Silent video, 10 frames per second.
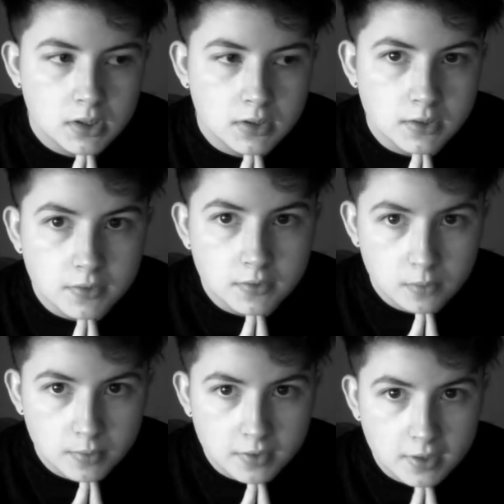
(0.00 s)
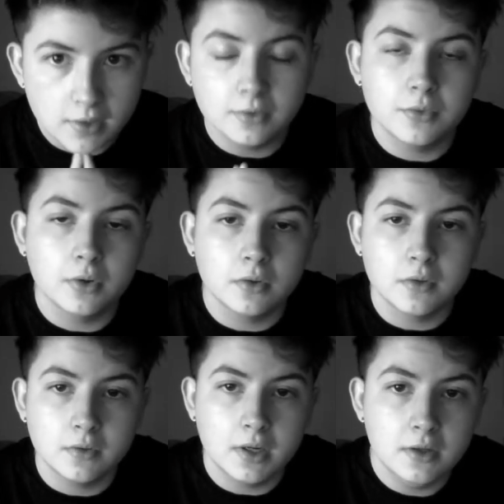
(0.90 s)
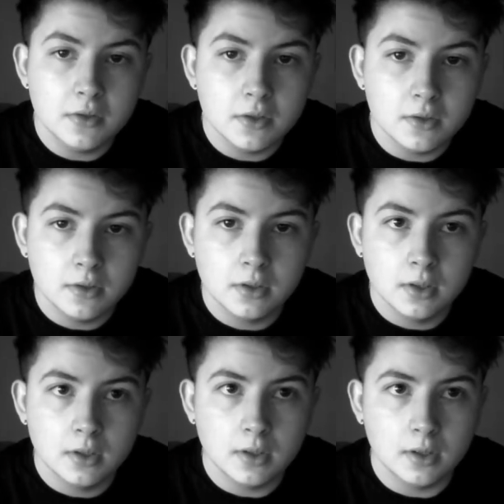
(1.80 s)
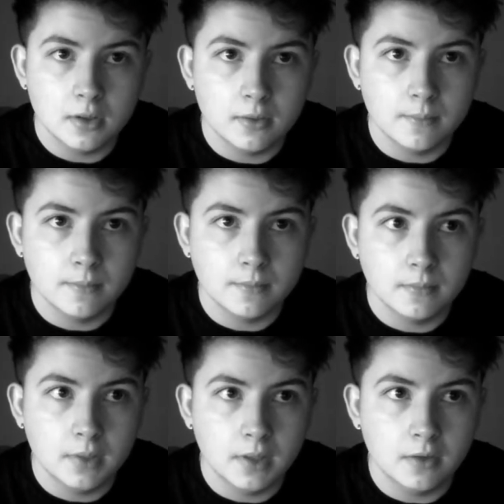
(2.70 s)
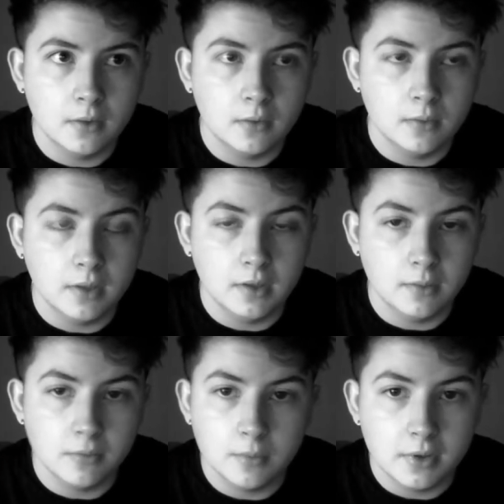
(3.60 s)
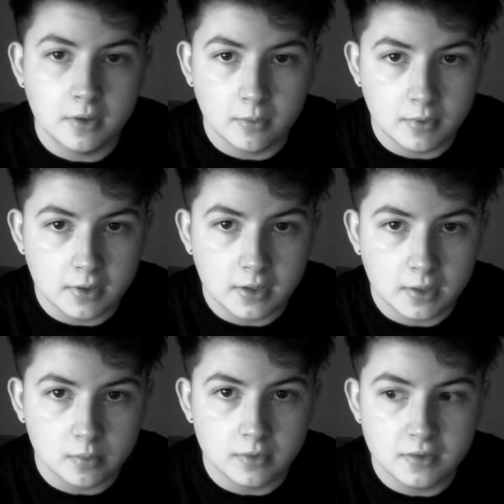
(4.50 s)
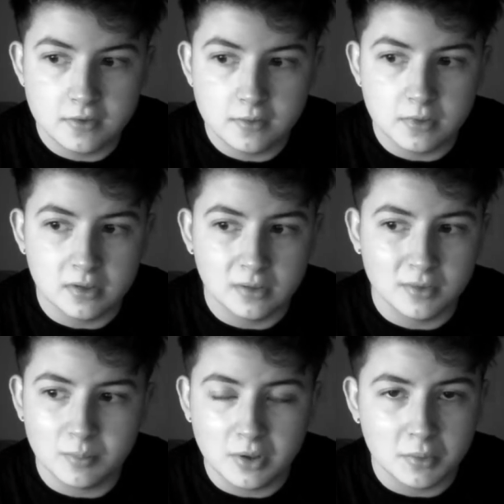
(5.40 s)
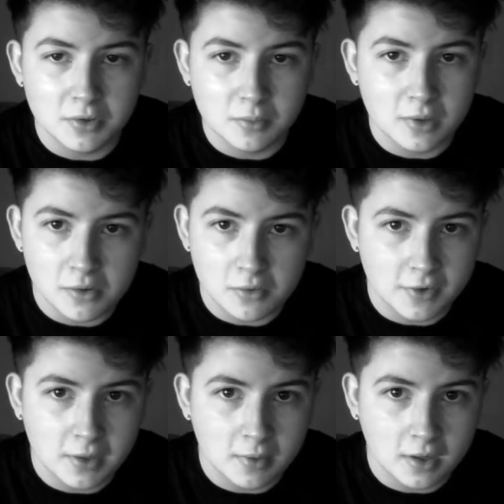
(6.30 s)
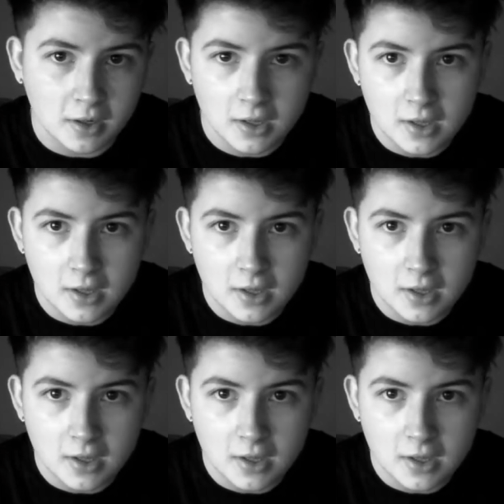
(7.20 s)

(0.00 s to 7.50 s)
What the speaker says: Then I saw Mr. Yelland for a consultation. He informed me that I would need double incision, which I was pretty much aware of anyway.